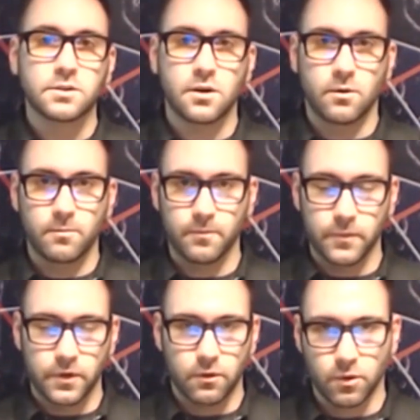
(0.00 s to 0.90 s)
So
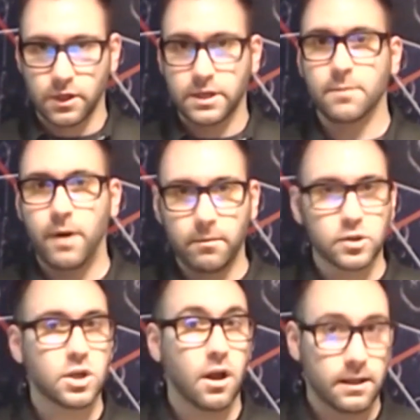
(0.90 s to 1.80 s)
we're looking to
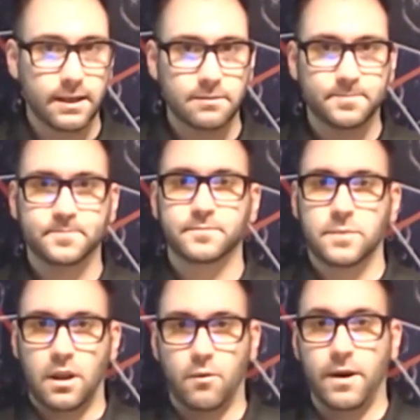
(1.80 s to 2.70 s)
publish content.
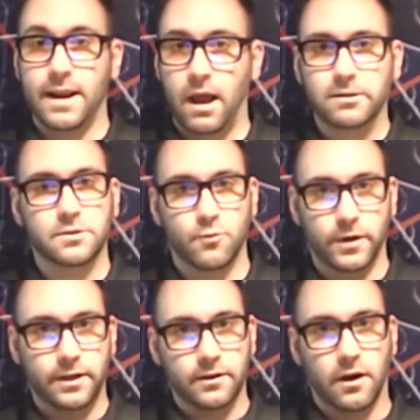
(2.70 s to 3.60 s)
Right now, it's
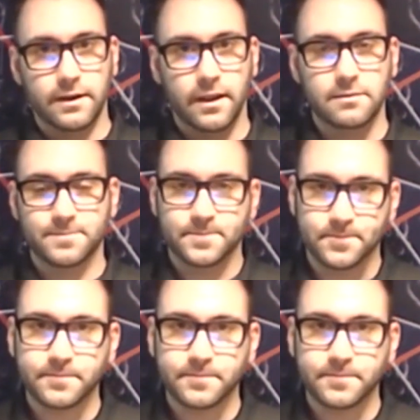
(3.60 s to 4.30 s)
written content.